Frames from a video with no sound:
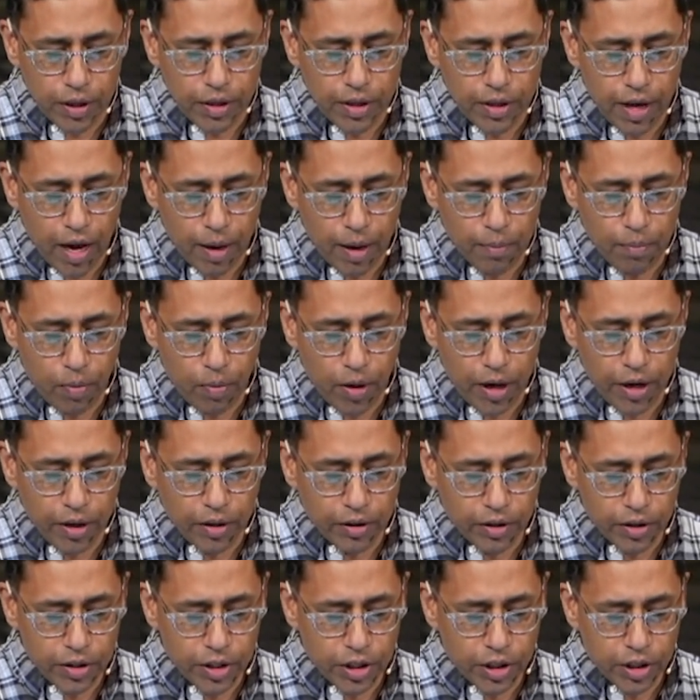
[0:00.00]
that bring
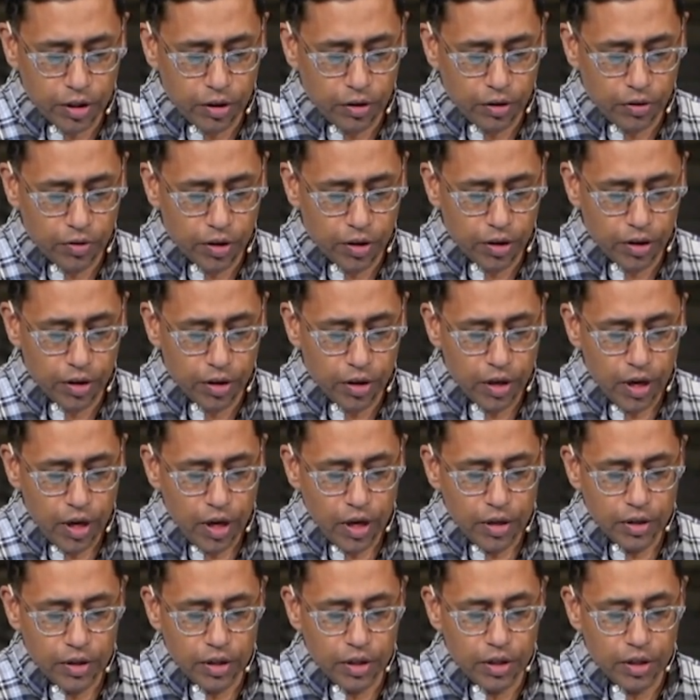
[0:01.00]
the children
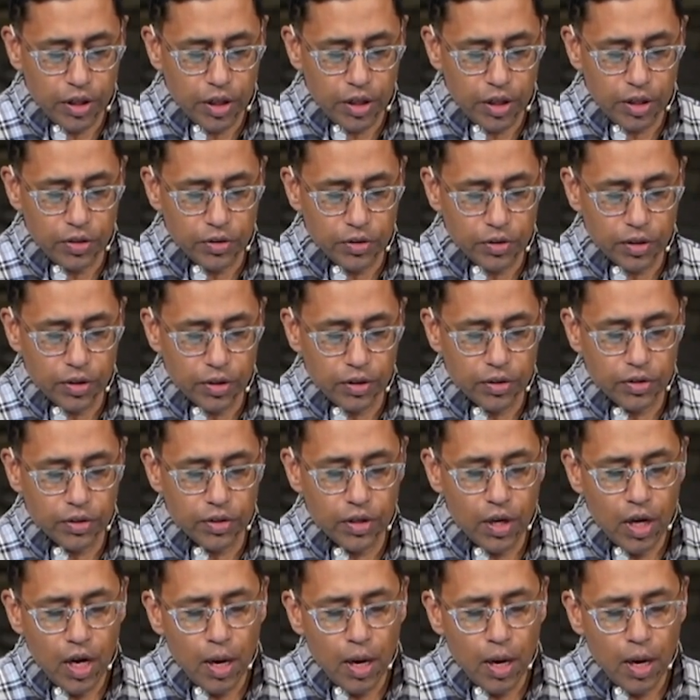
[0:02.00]
to Jesus.